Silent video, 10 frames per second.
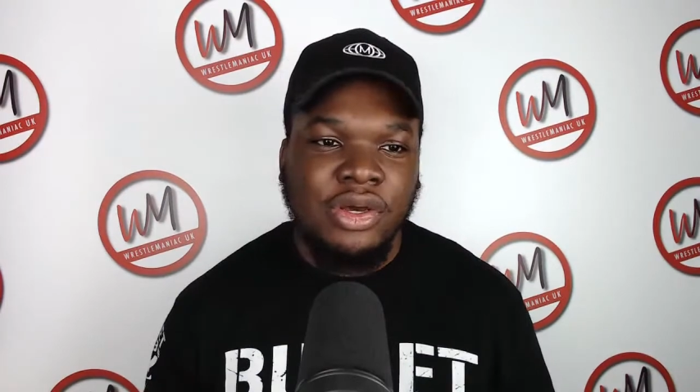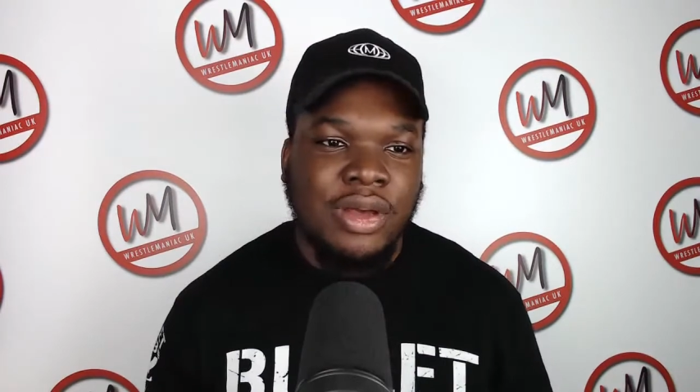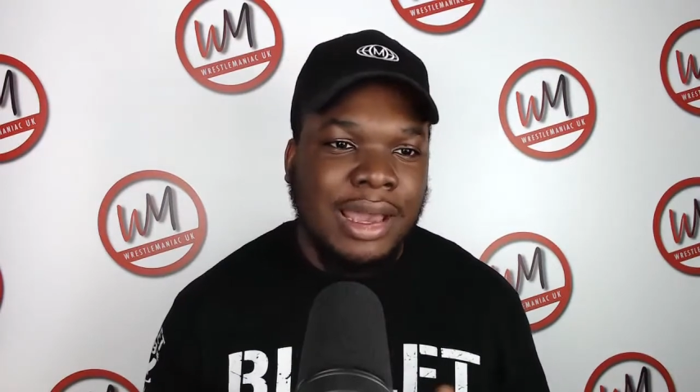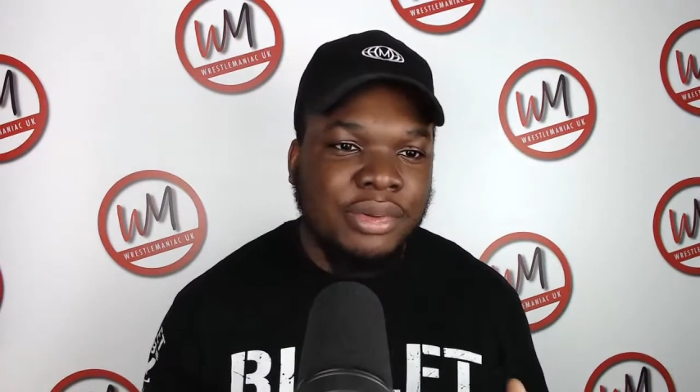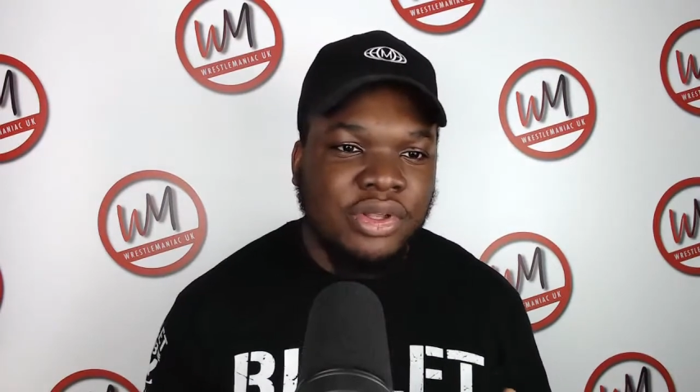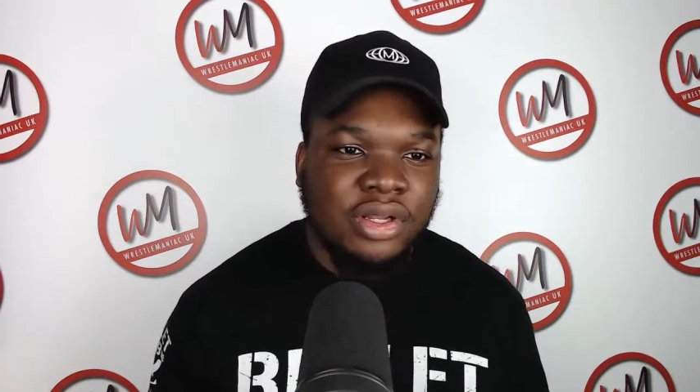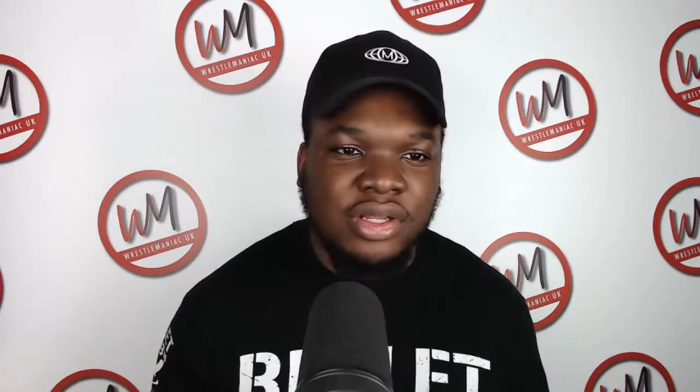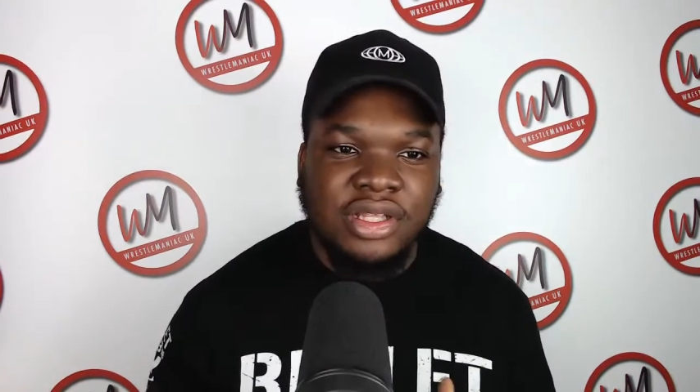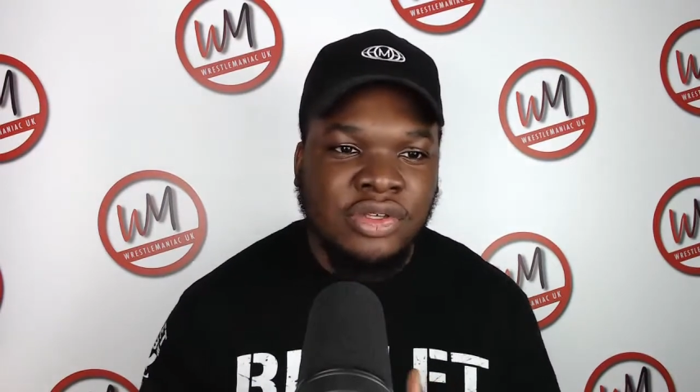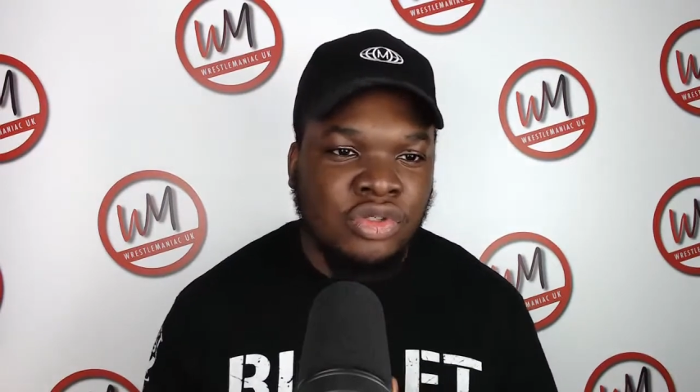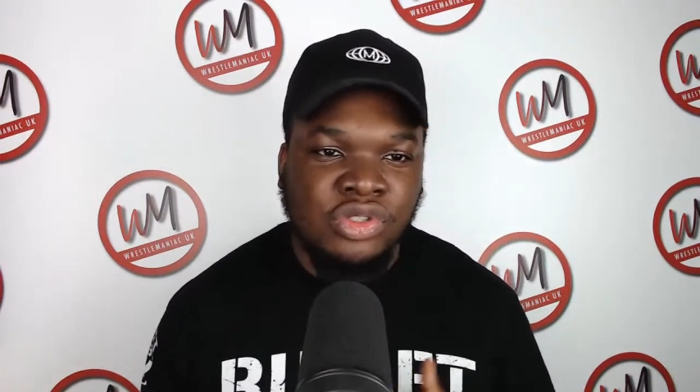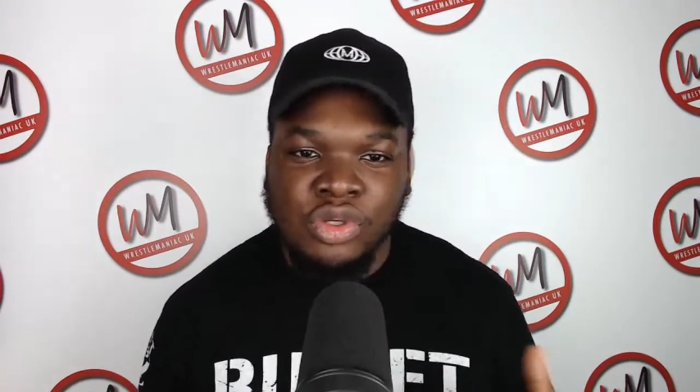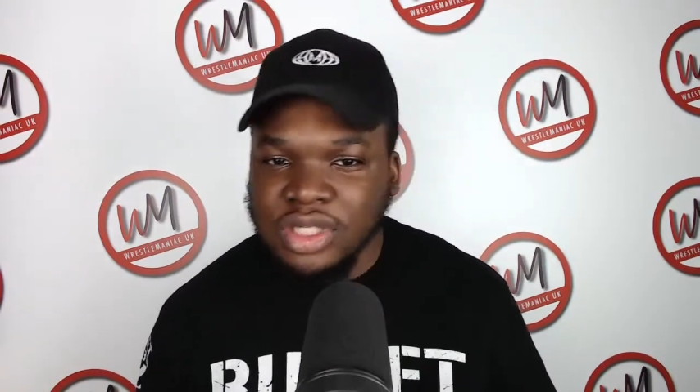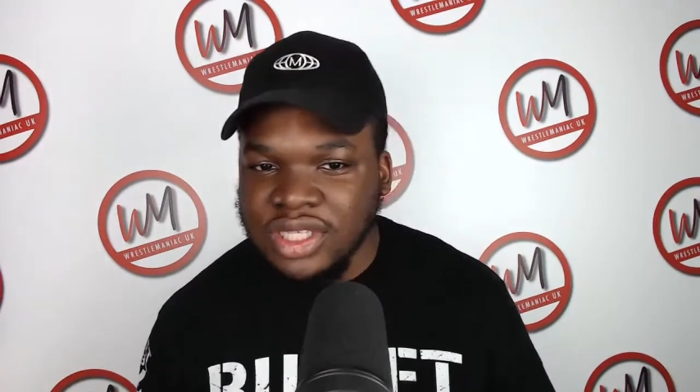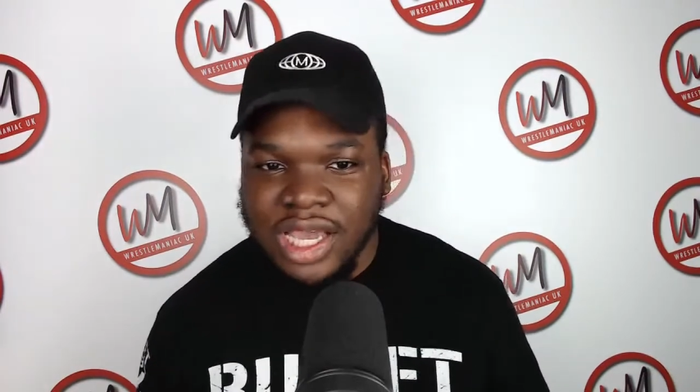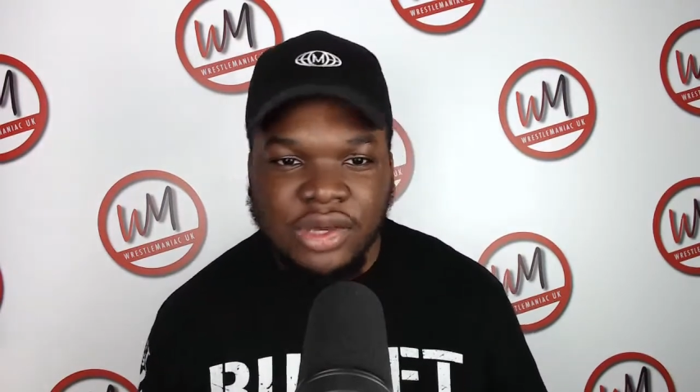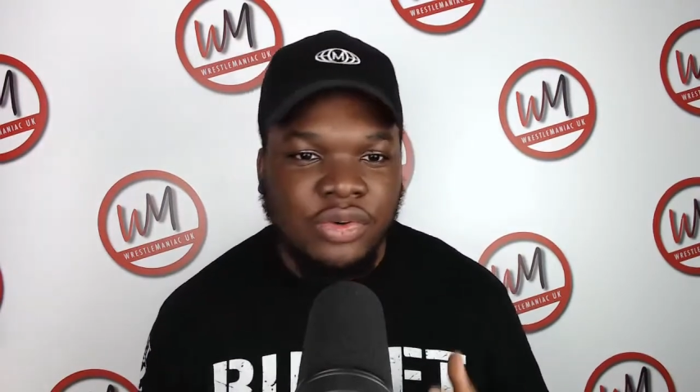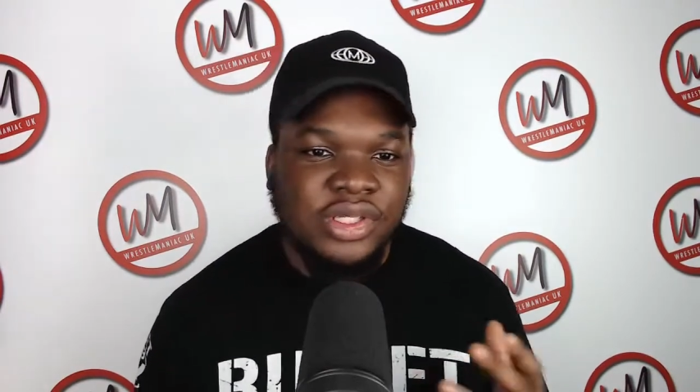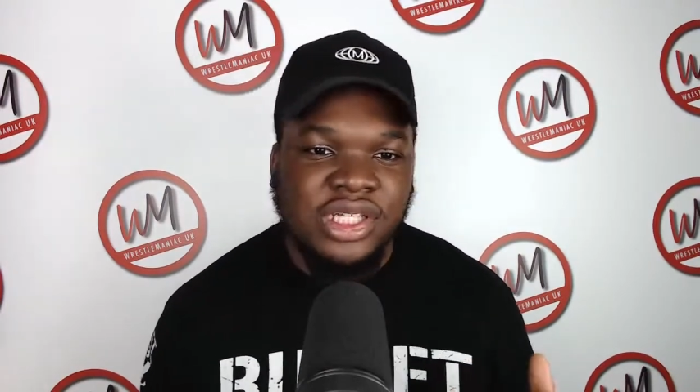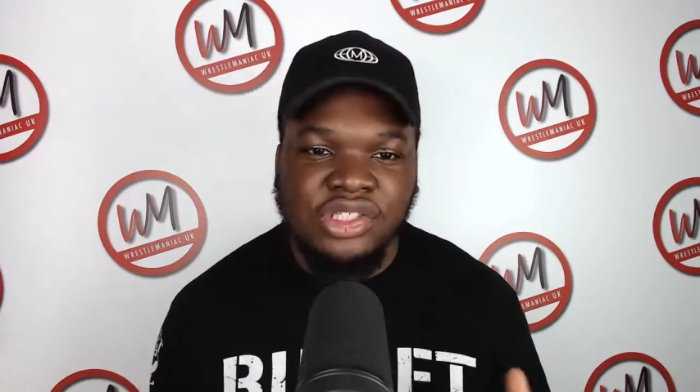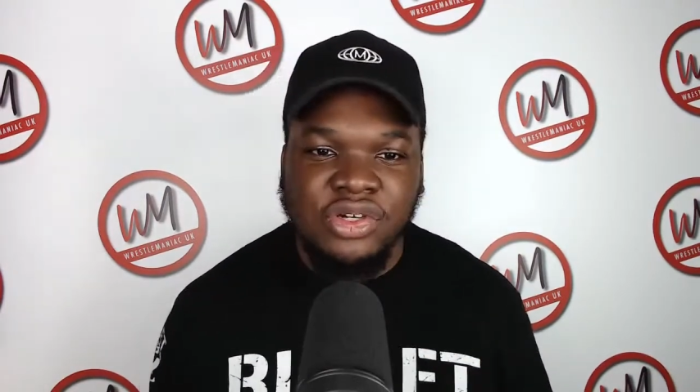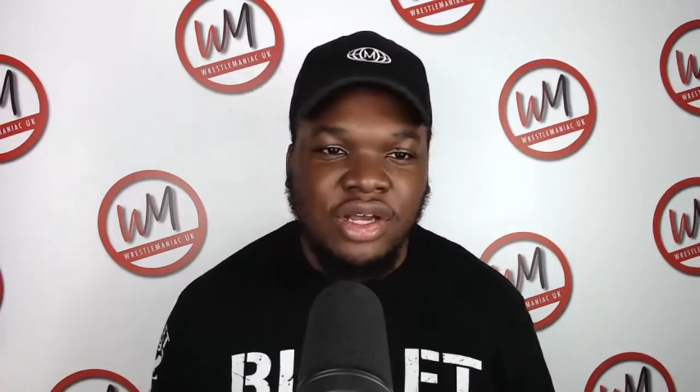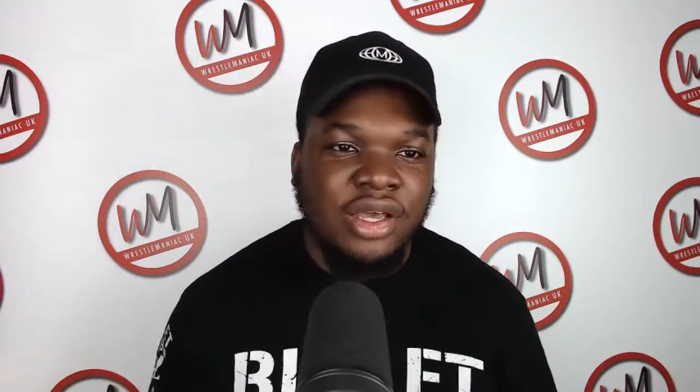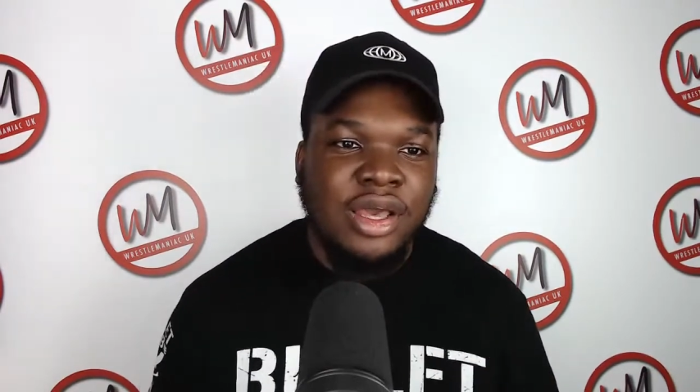Abaddon took the title, etc.,